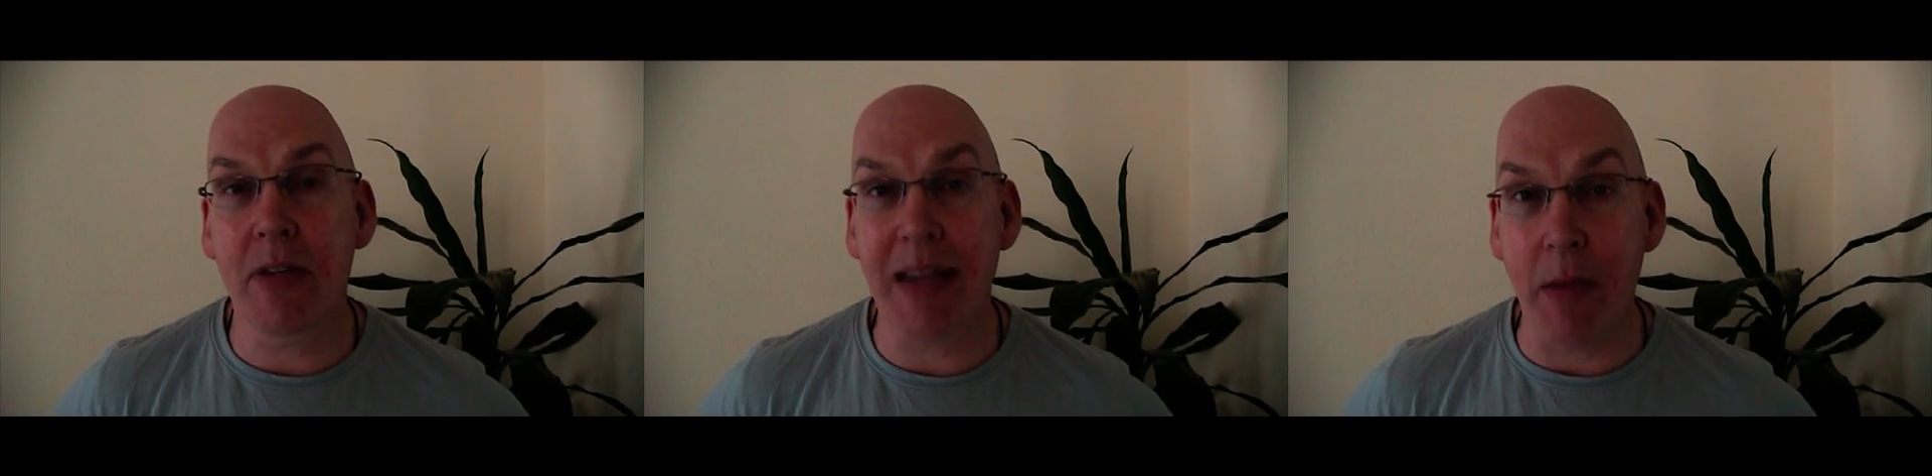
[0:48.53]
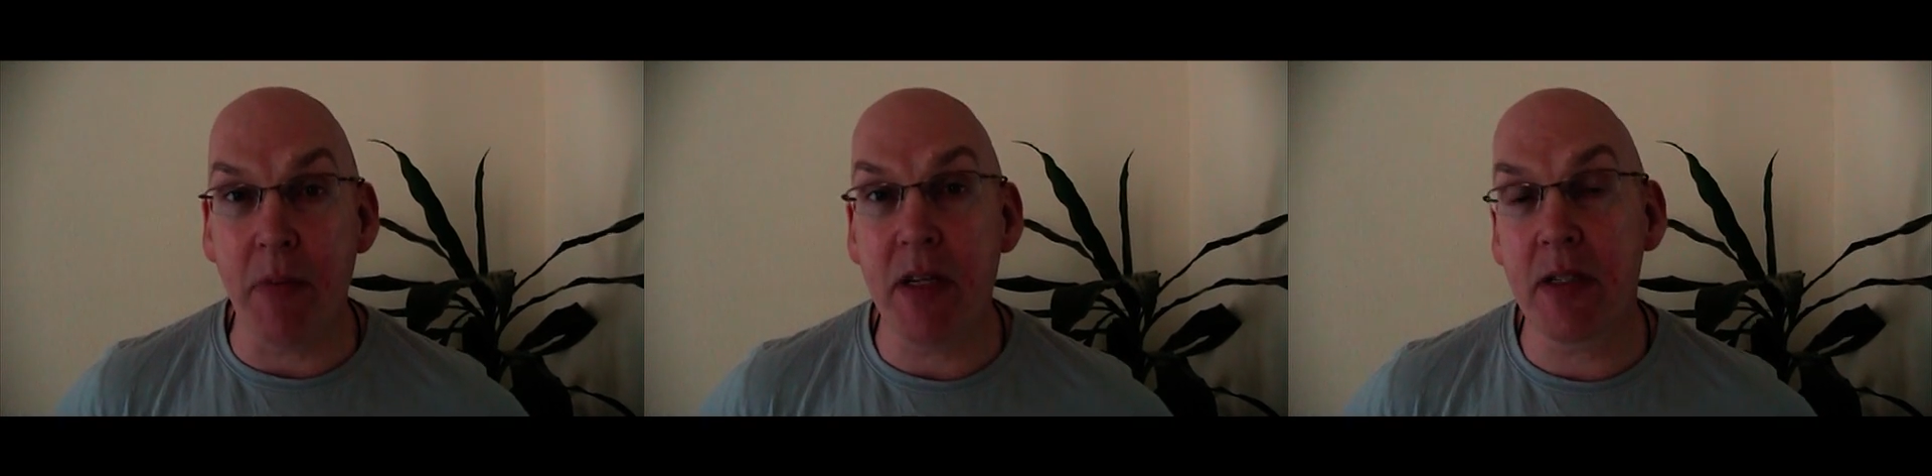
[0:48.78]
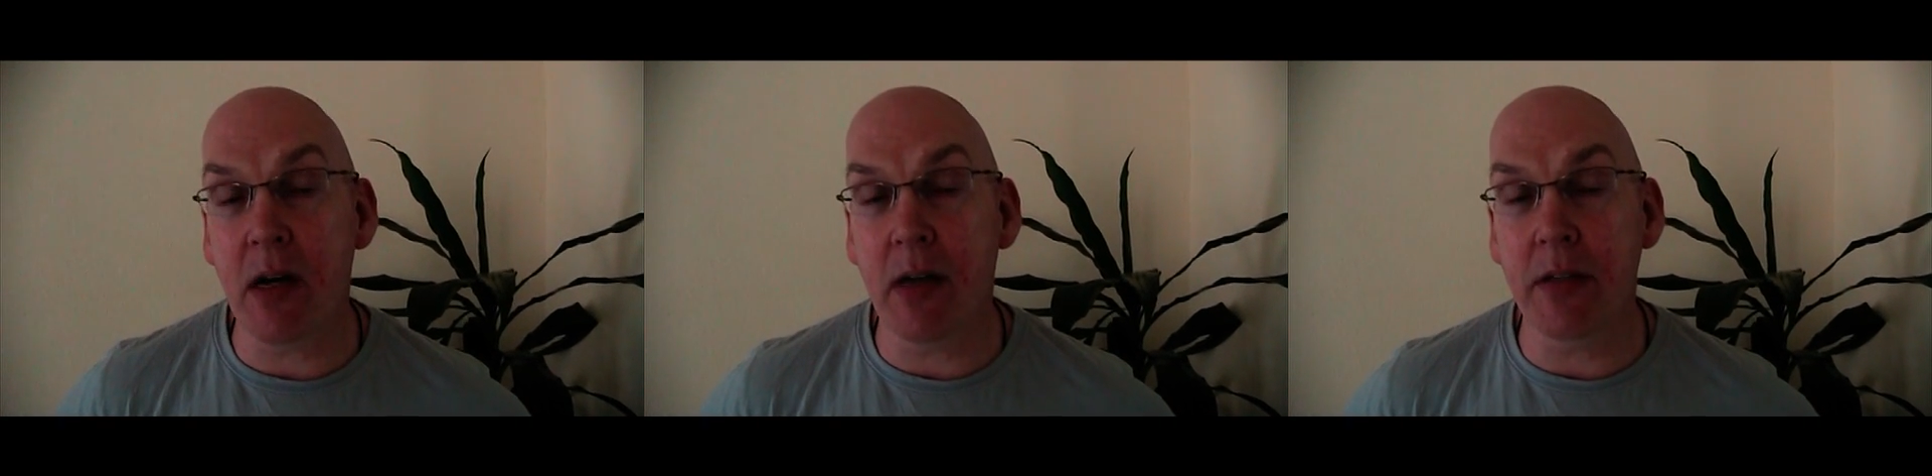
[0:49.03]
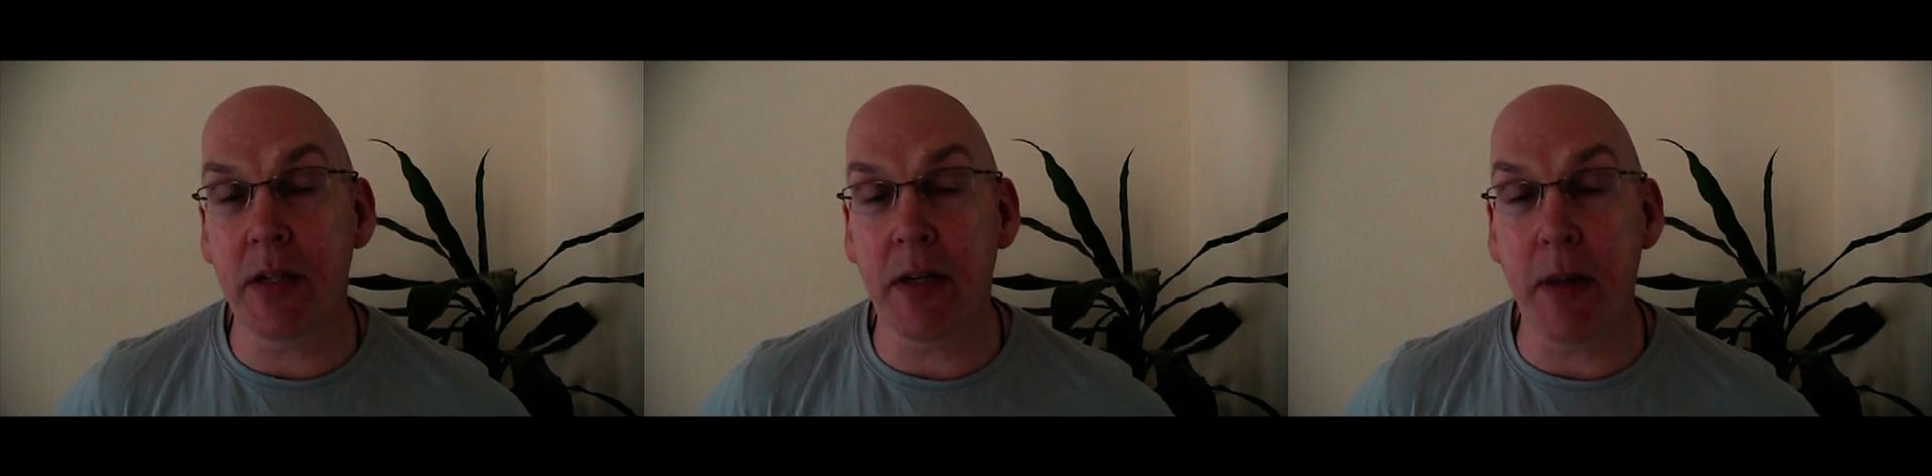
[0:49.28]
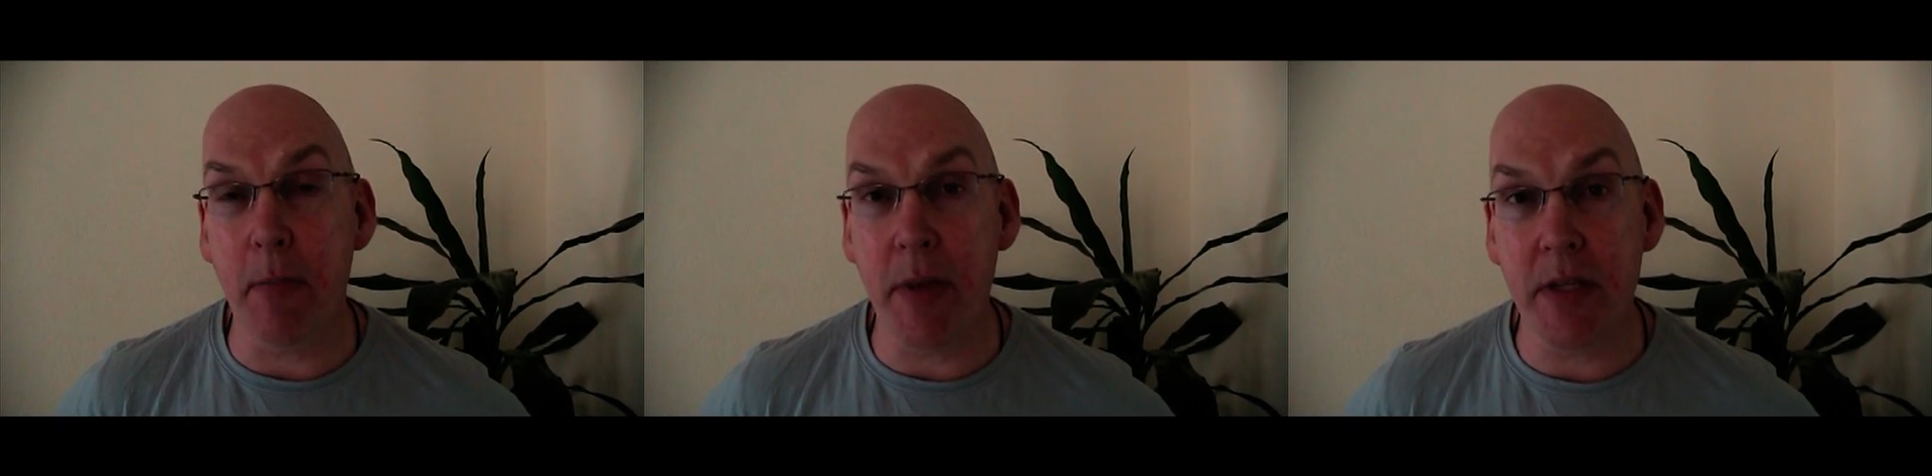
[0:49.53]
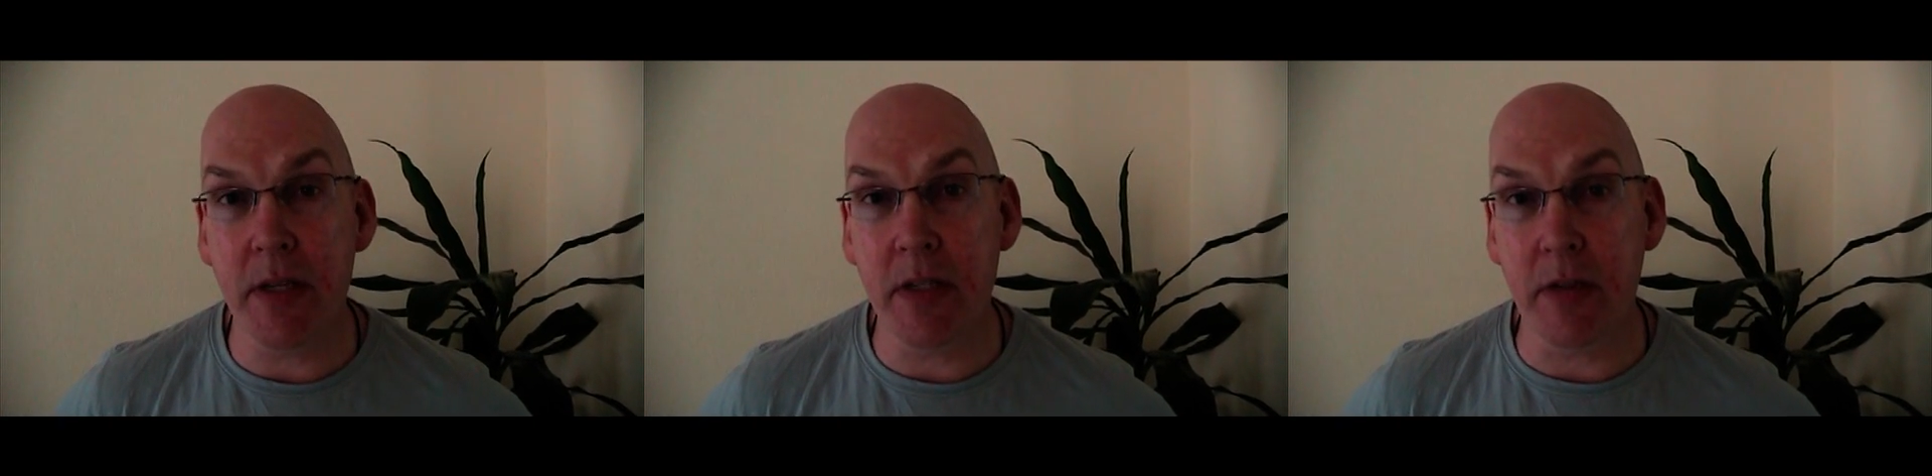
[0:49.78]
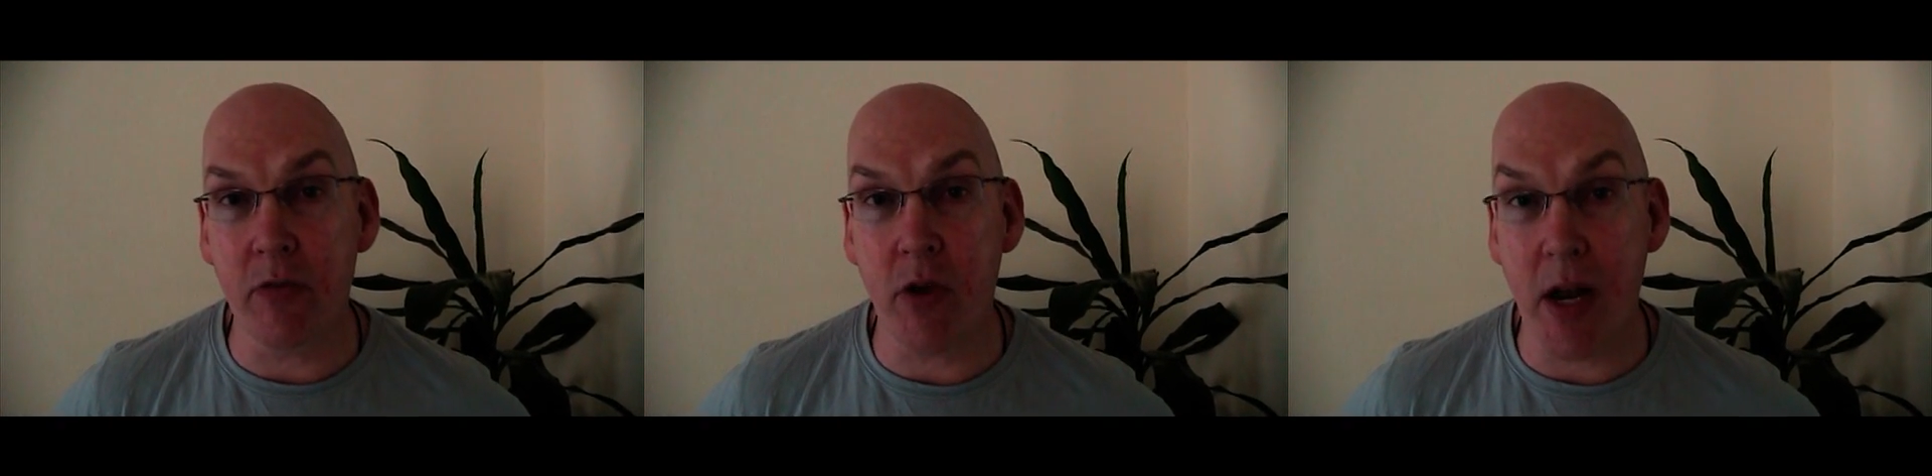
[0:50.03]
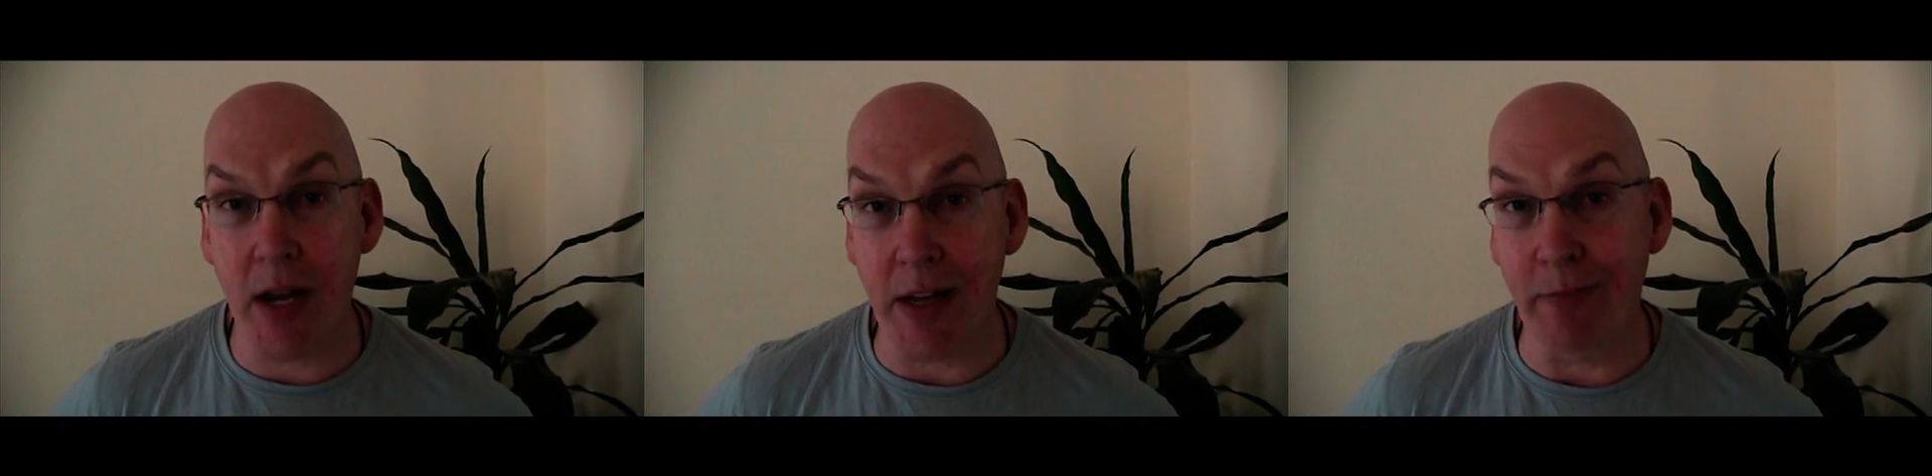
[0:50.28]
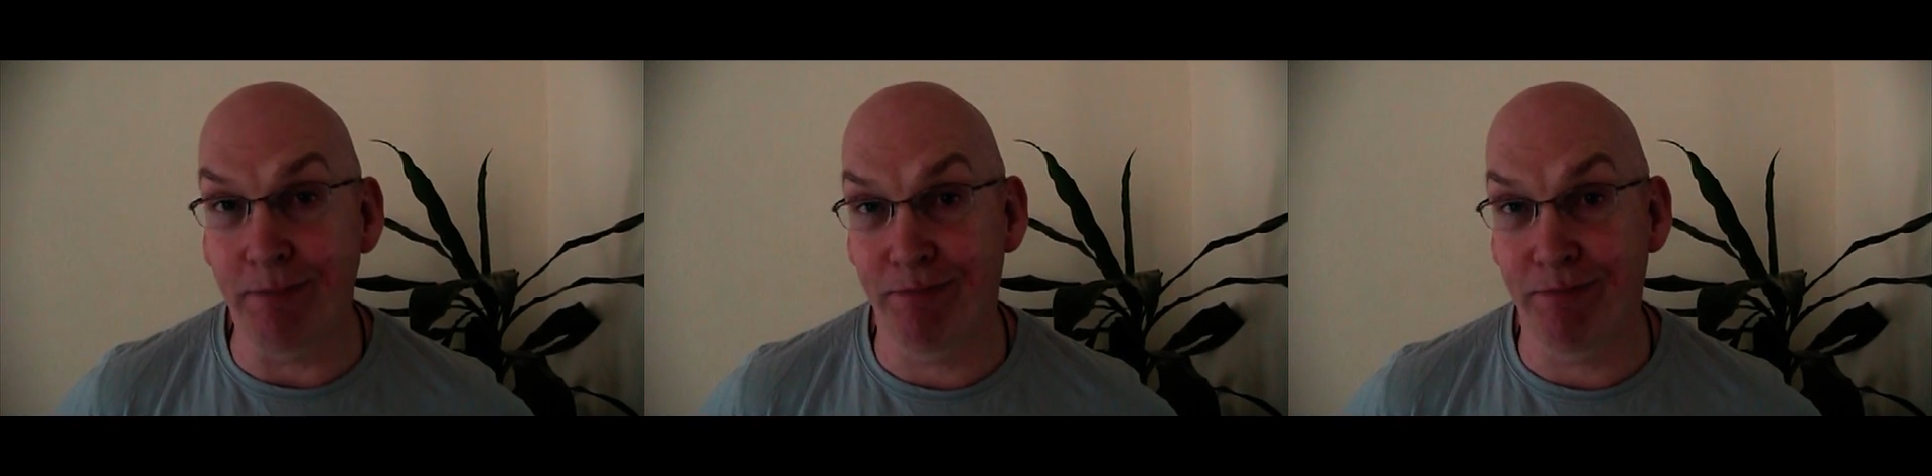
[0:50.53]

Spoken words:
get me started in the business of trading.